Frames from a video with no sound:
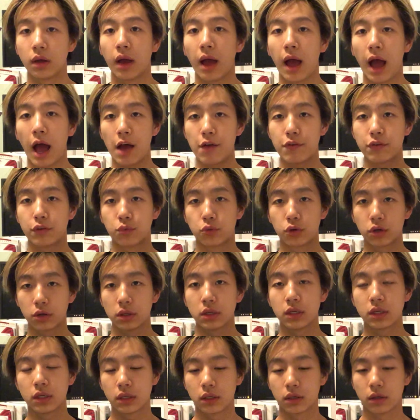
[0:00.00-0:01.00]
have a
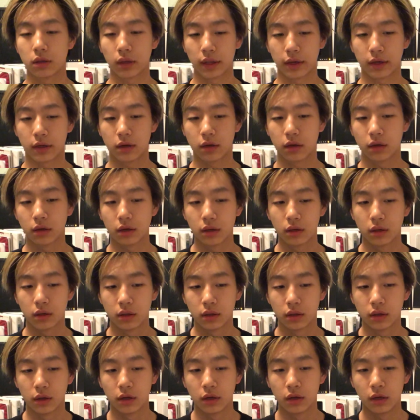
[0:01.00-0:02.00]
really like
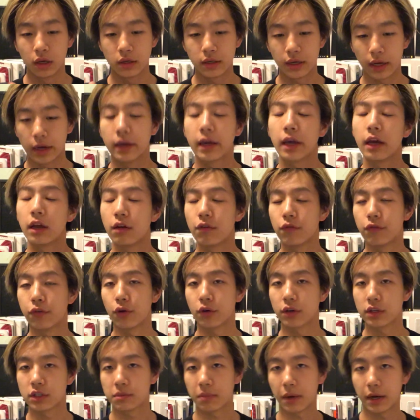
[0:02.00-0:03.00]
dedicated and
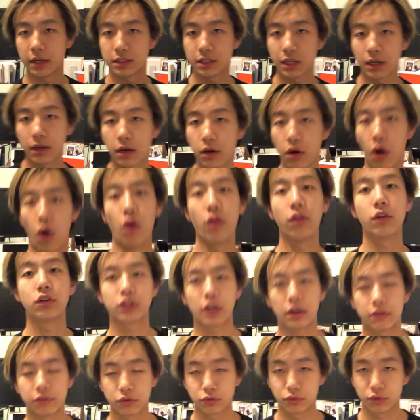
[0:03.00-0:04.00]
focused mindset, and all the
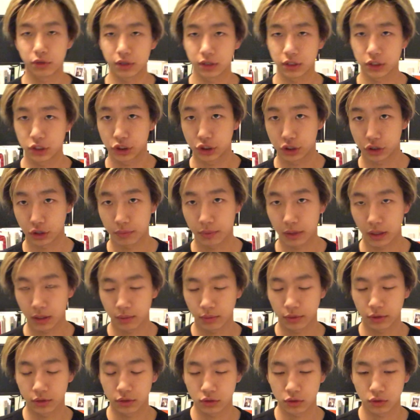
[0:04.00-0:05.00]
driver really should be
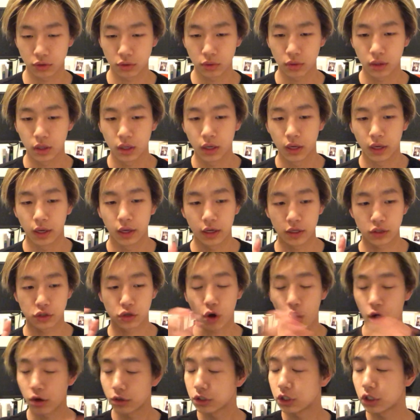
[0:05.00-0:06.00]
able to do is
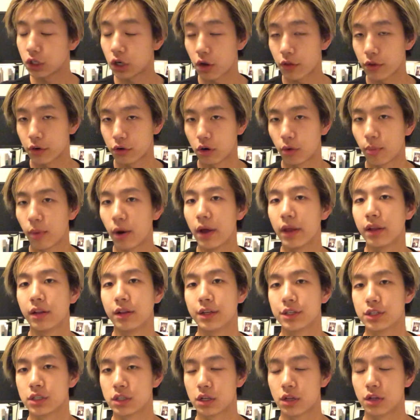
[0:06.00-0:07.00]
concentrate on the robot and
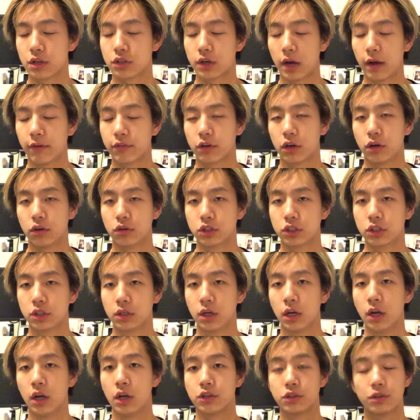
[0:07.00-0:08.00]
listen to the drive coach.
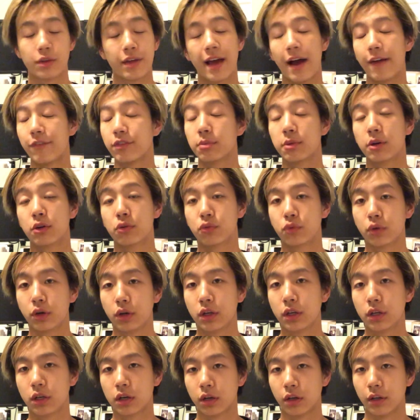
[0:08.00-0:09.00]
So they have to be a
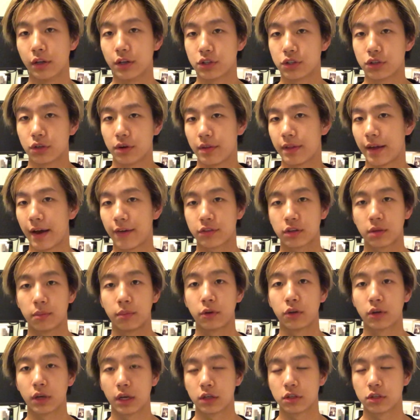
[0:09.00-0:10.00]
really good listener and they have to
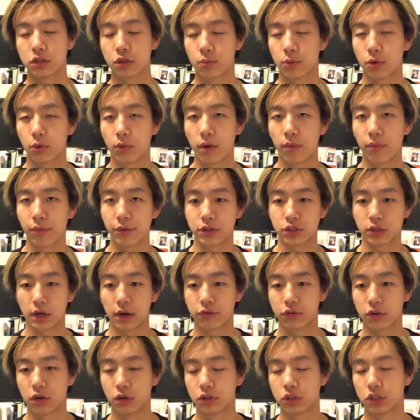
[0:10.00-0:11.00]
communicate super well with
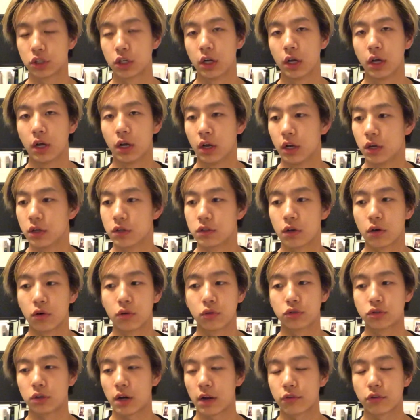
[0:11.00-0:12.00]
drive coach. So
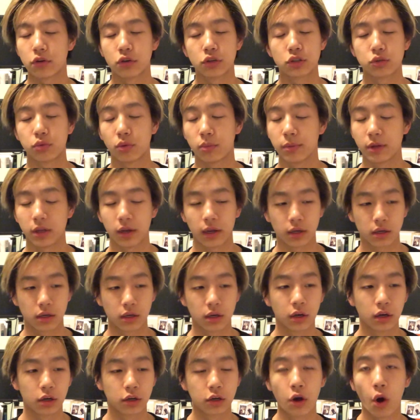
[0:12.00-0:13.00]
drive coach will be
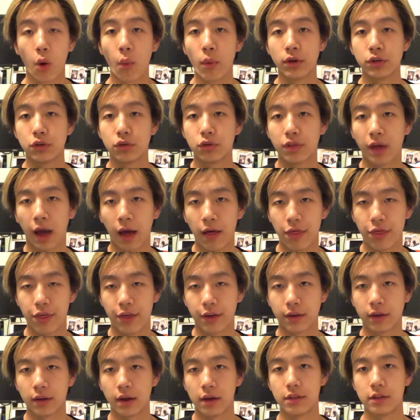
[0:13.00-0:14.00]
like, go and do that
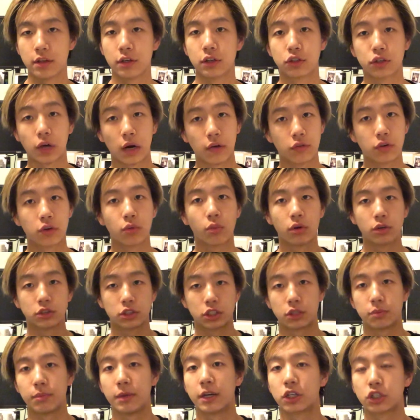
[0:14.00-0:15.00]
thing, and then the driver will
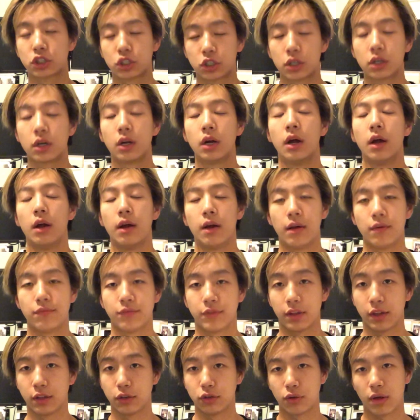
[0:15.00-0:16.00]
just make sure and
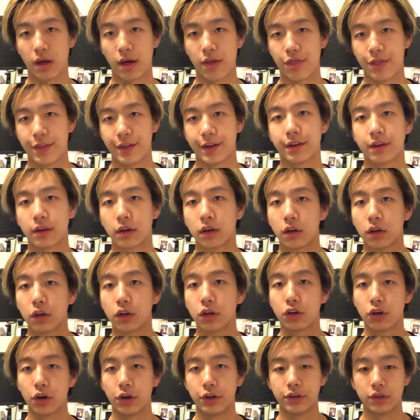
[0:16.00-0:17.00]
they do that thing
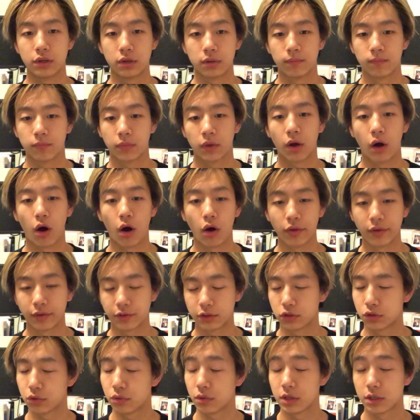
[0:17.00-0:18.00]
good. All they
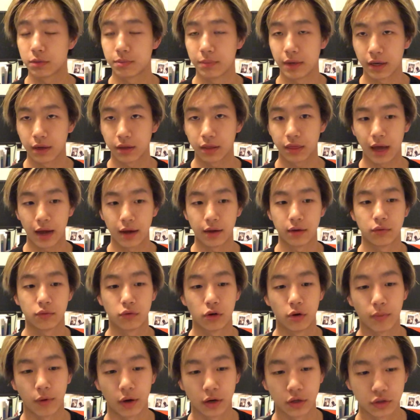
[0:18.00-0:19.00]
have to do is make that
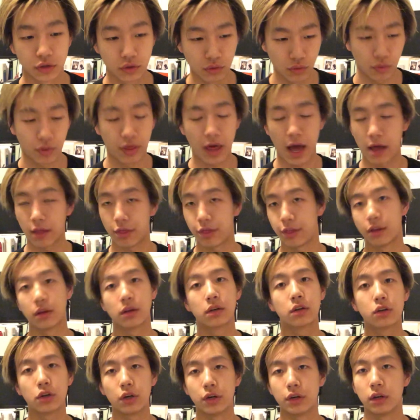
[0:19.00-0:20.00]
robot do that thing
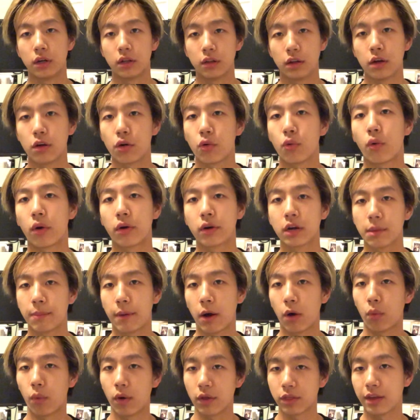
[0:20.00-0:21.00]
good. They don't worry
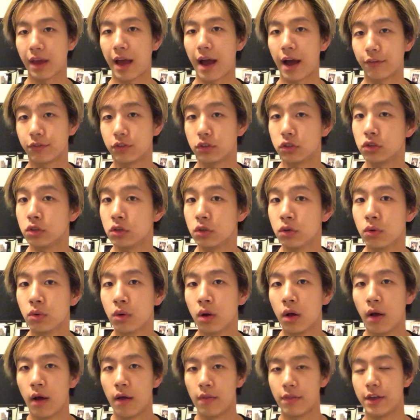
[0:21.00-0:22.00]
about what they have to do,
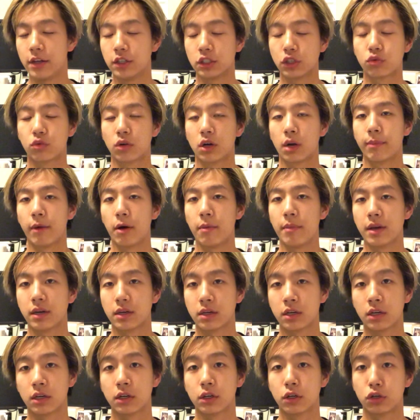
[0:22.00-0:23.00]
they just worry about
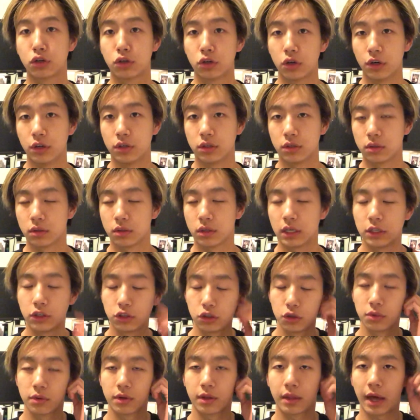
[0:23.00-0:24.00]
making it good and
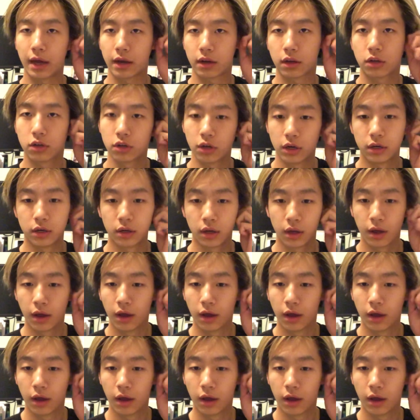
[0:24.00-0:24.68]
doing that good.